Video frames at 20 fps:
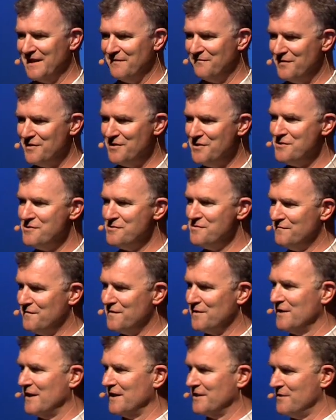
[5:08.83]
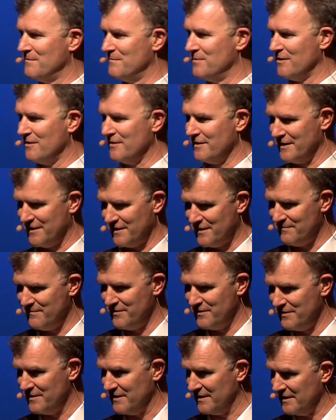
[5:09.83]
If you feel like you belong in a
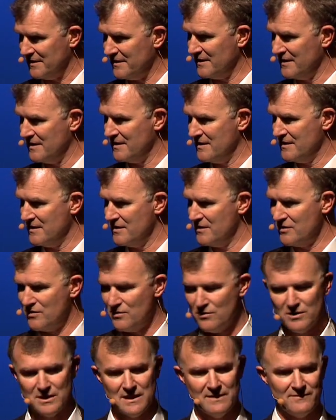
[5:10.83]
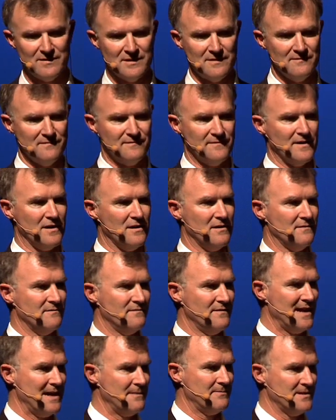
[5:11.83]
community, your level
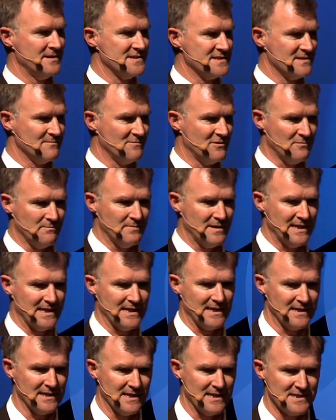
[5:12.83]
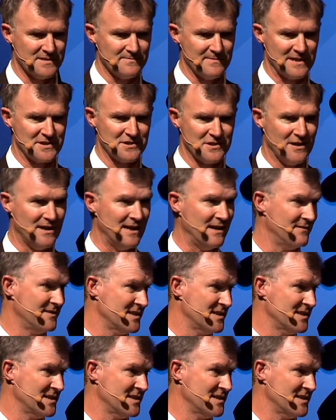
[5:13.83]
of happiness and well-being is much higher.